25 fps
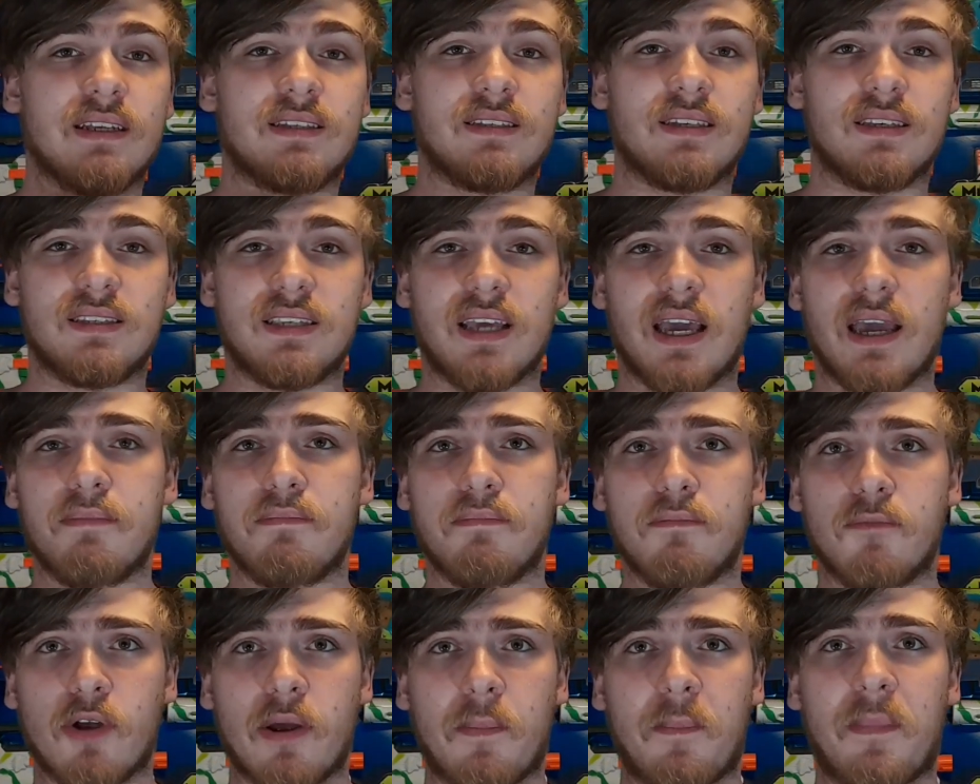It's the
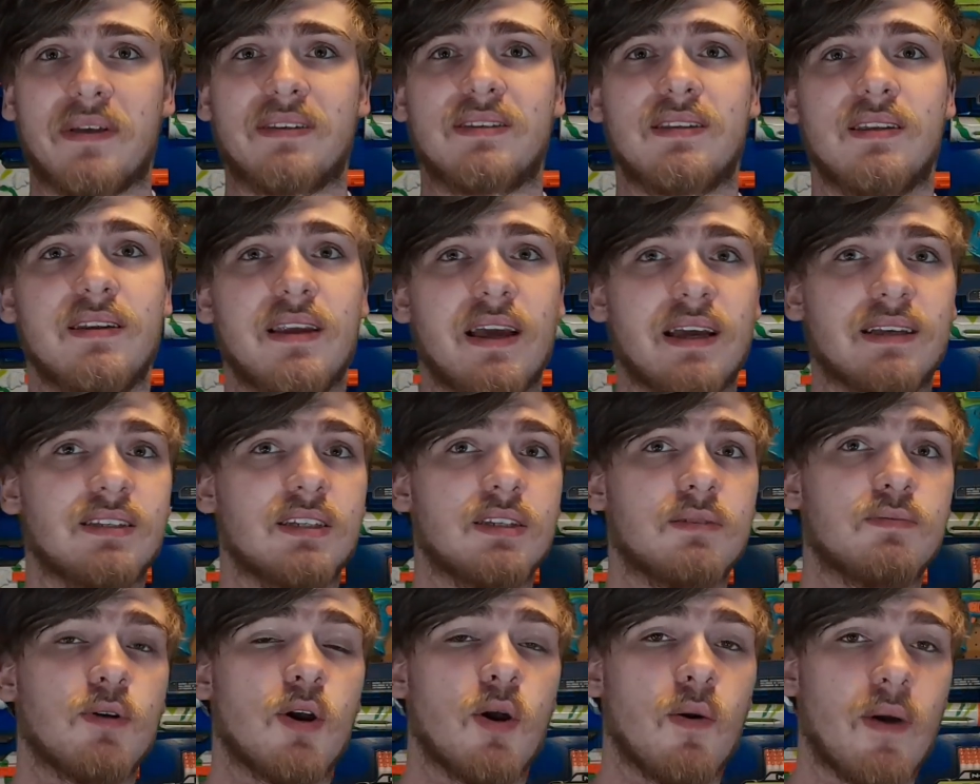same grip as the
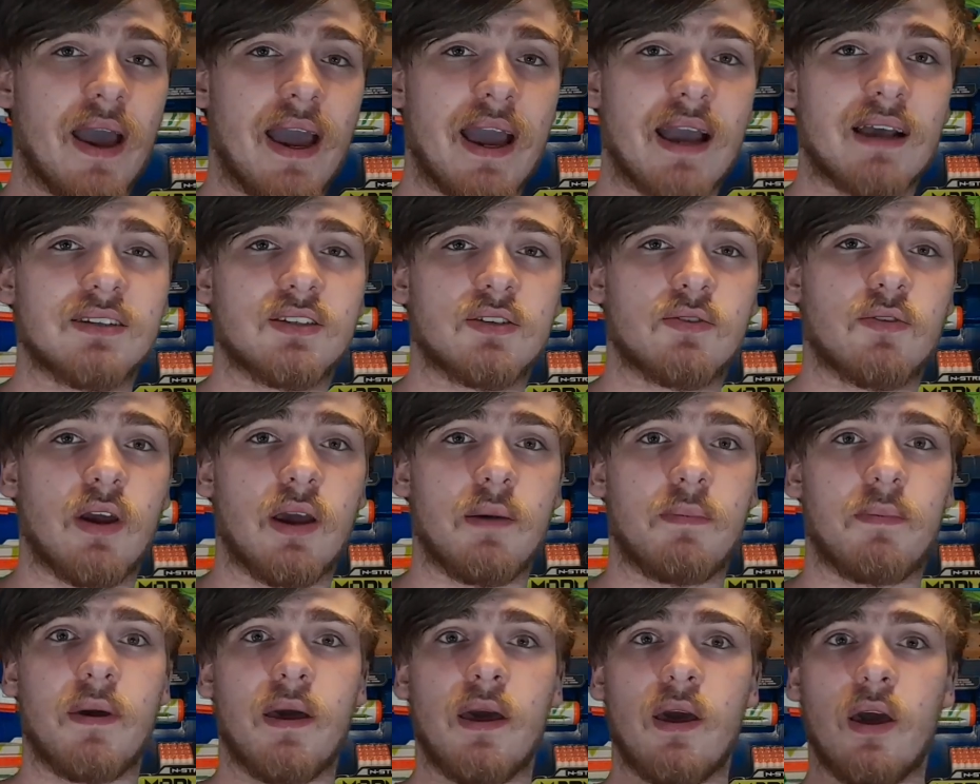Nexus Pro X
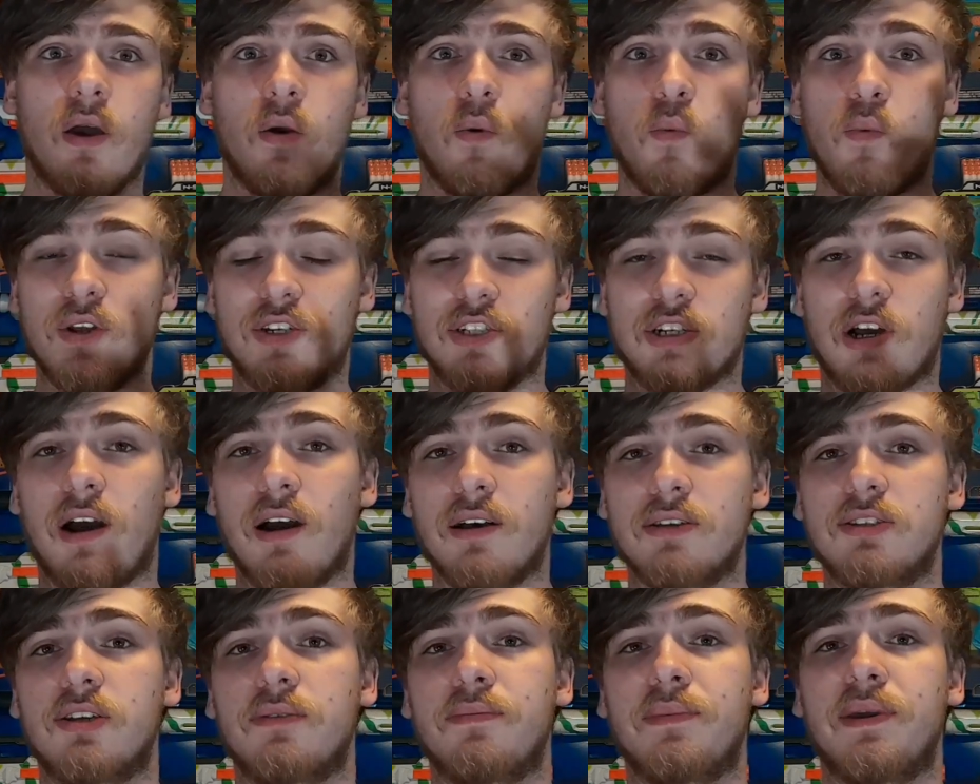grip, which
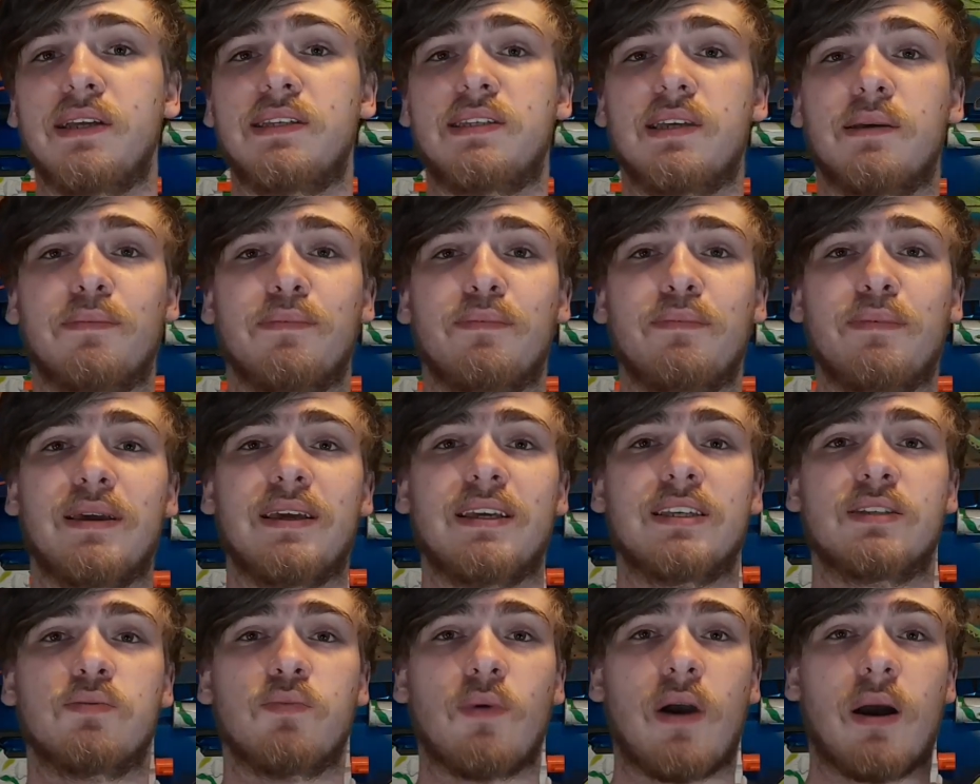also means it can
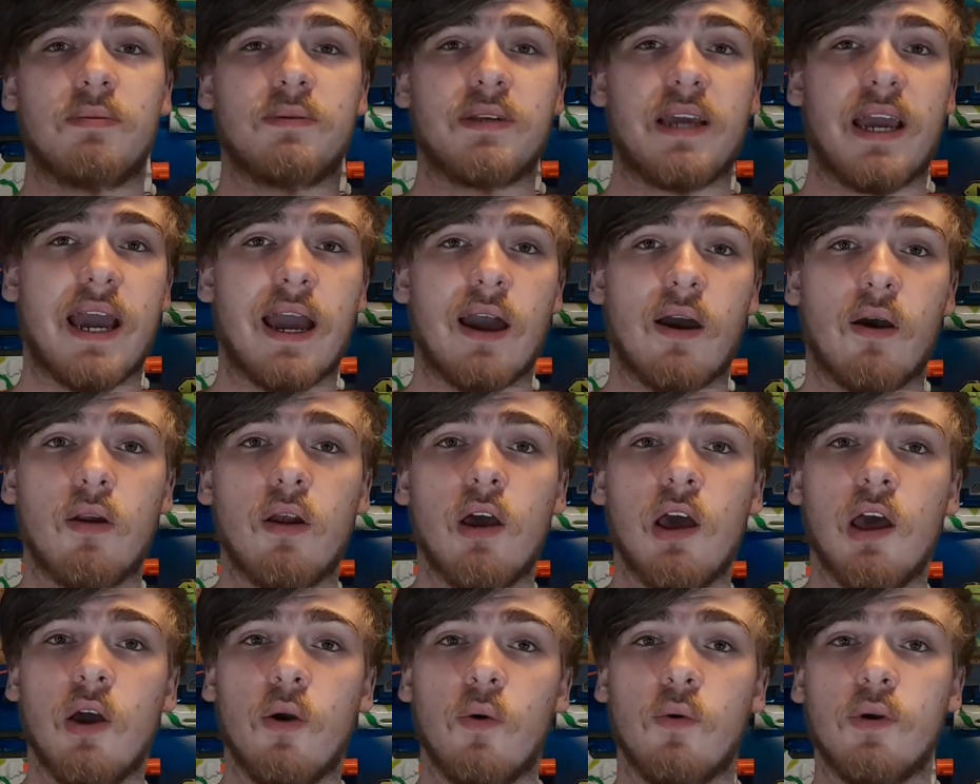be swapped out
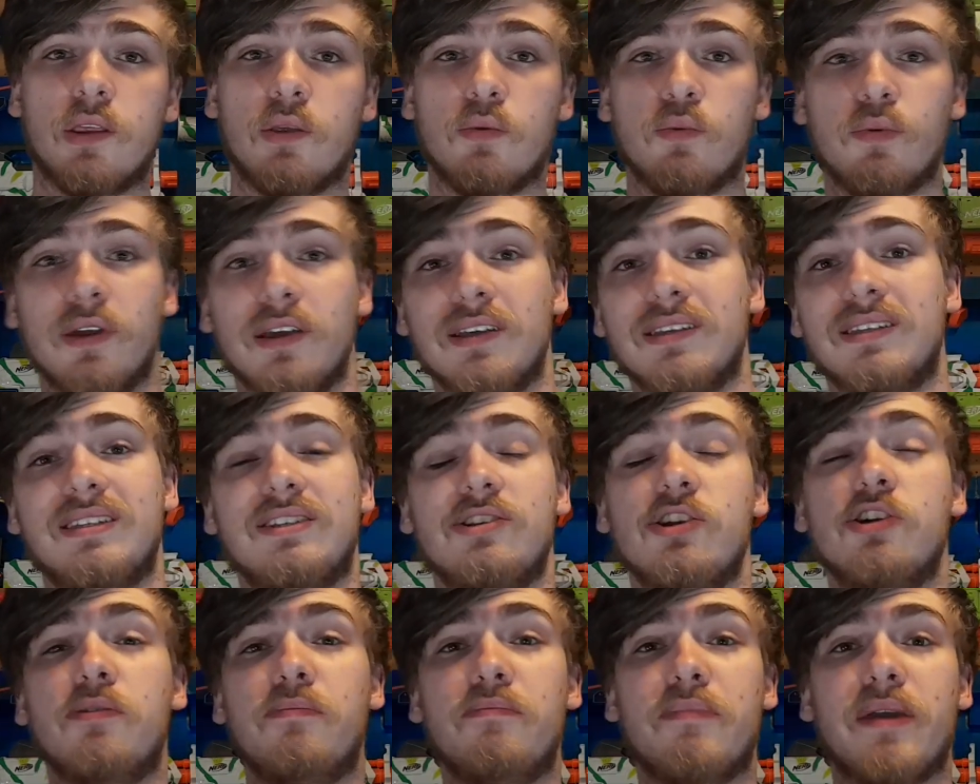with real
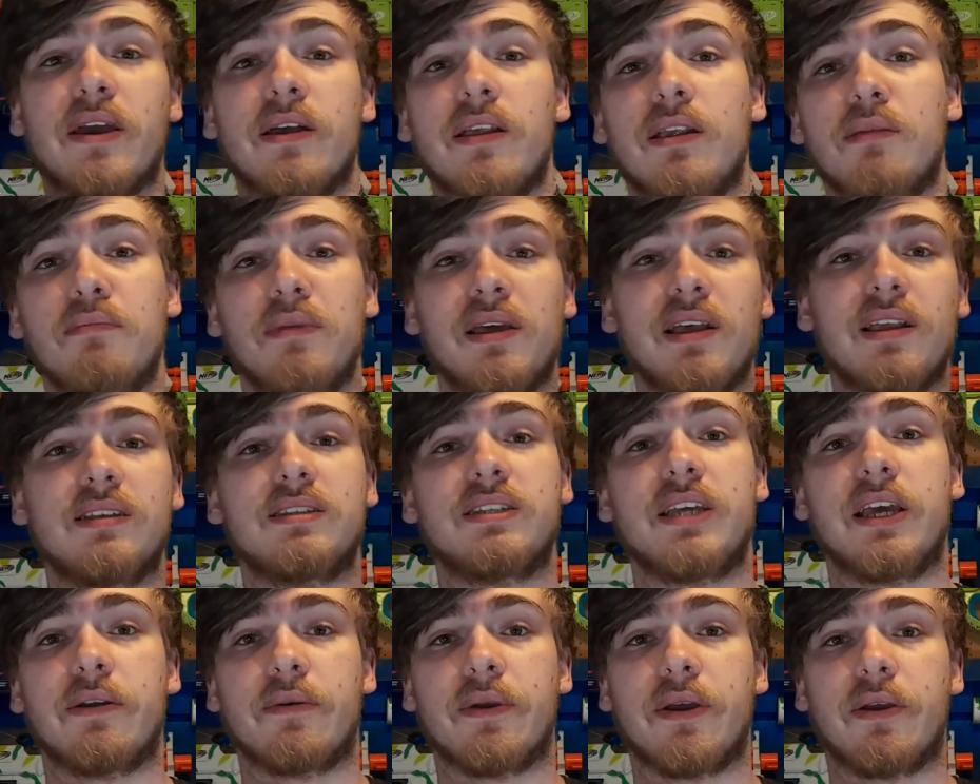steel
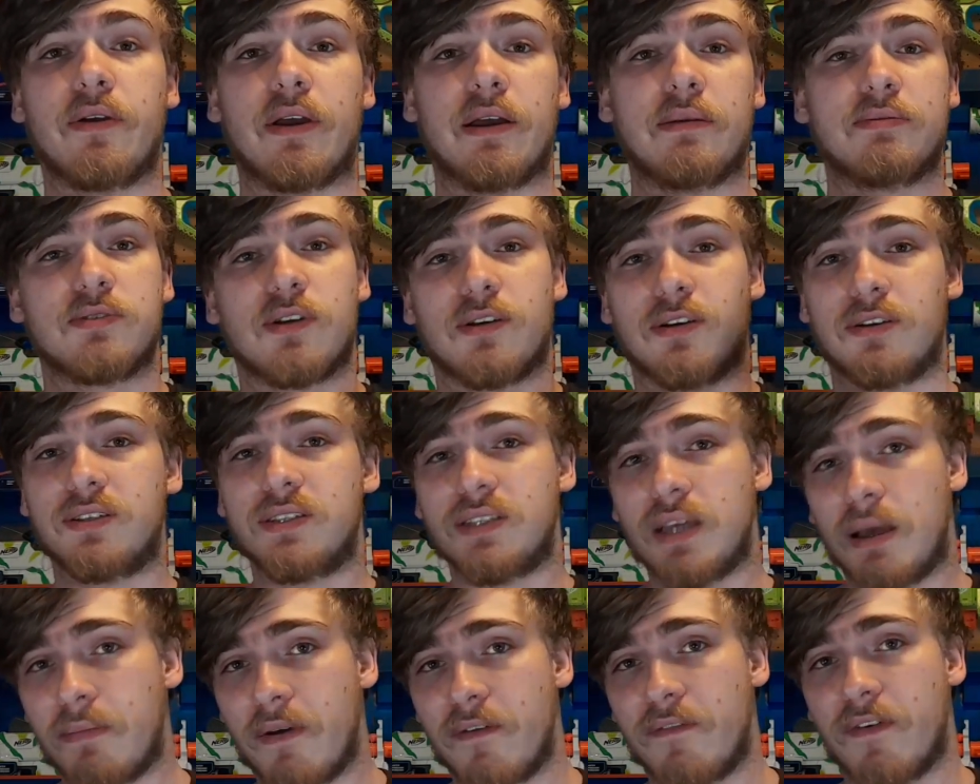military grips, or
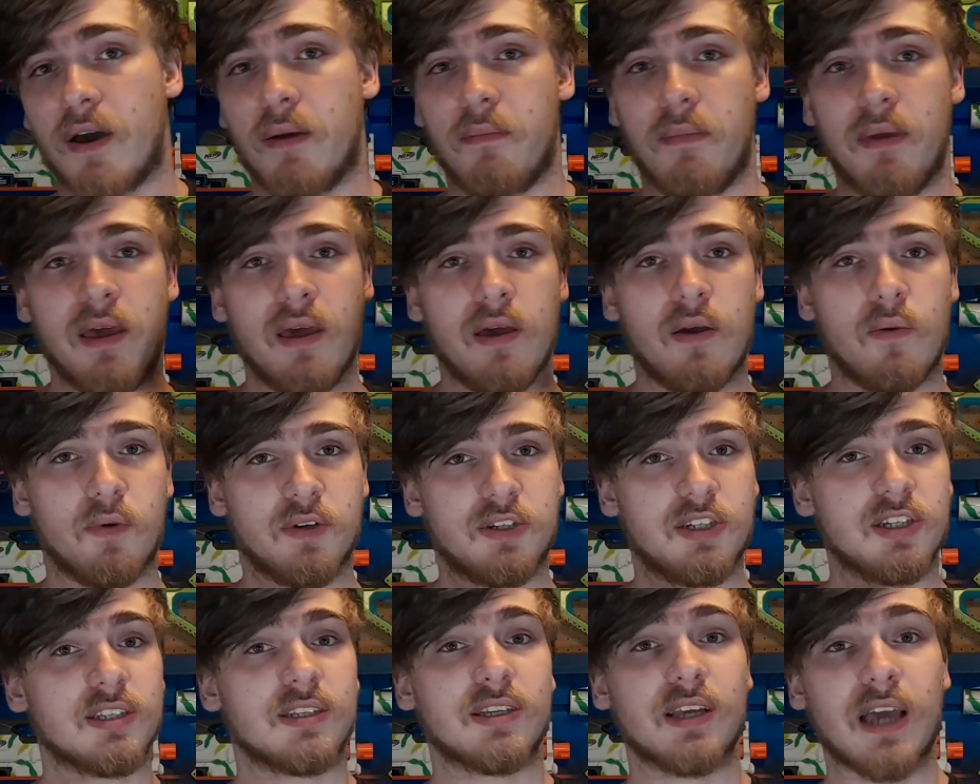some of them,
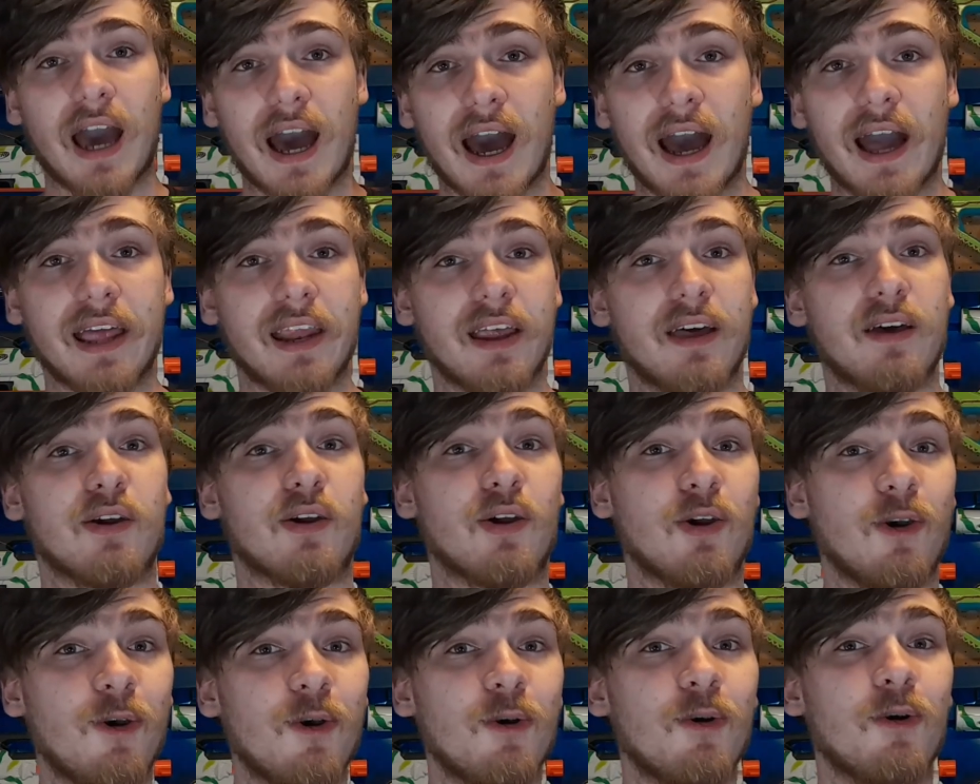which is kind
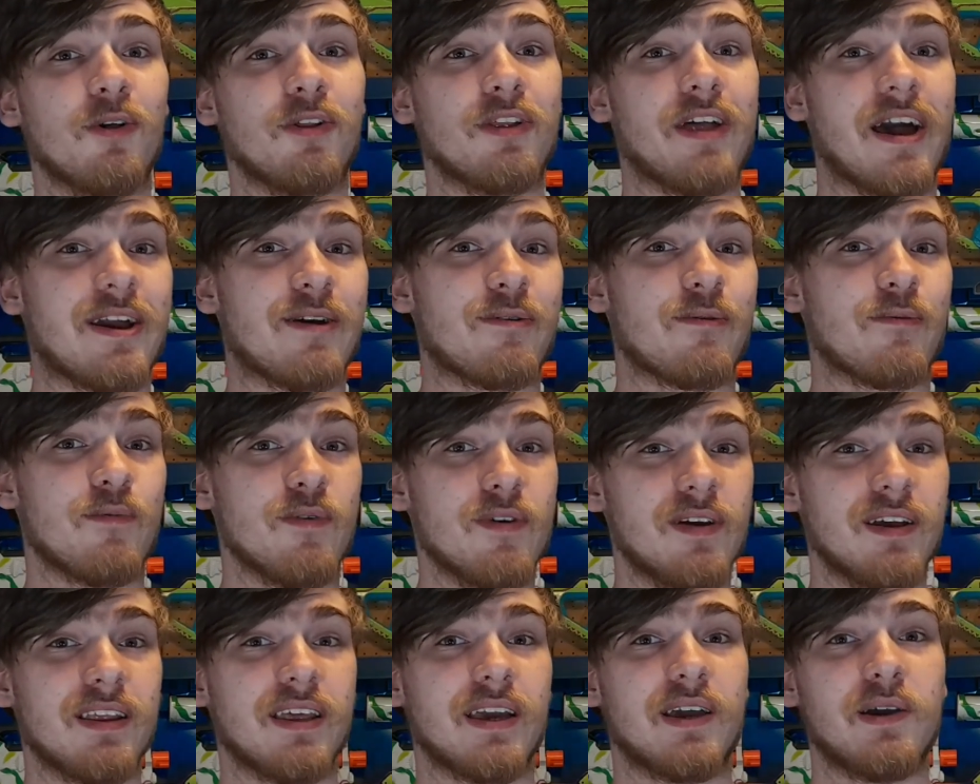of cool, like
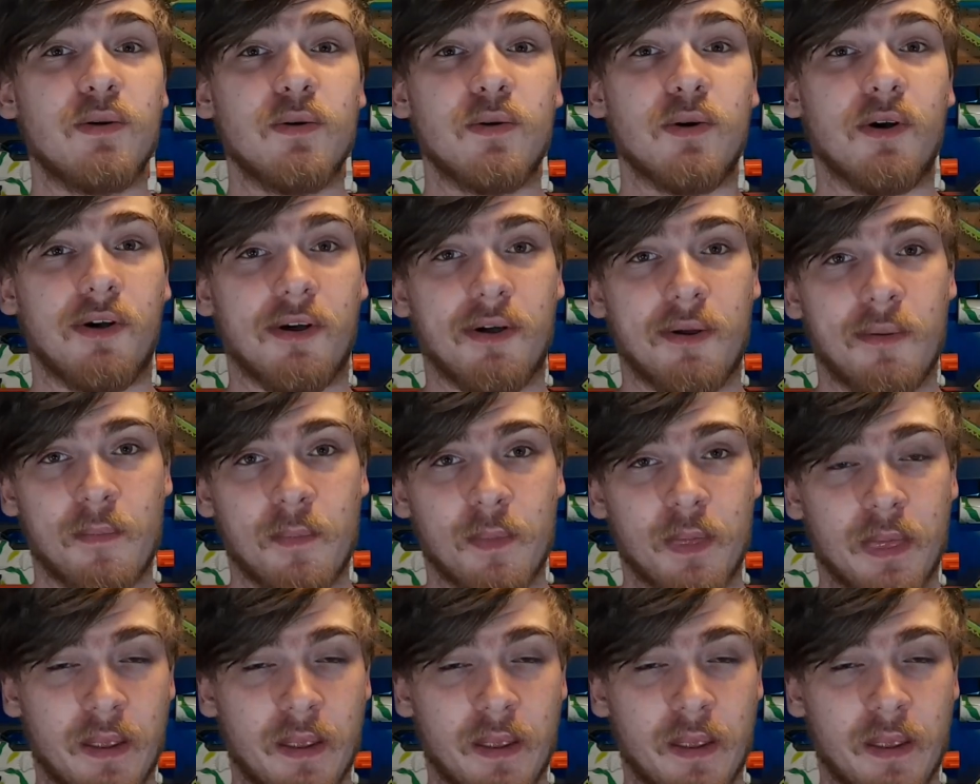really cool.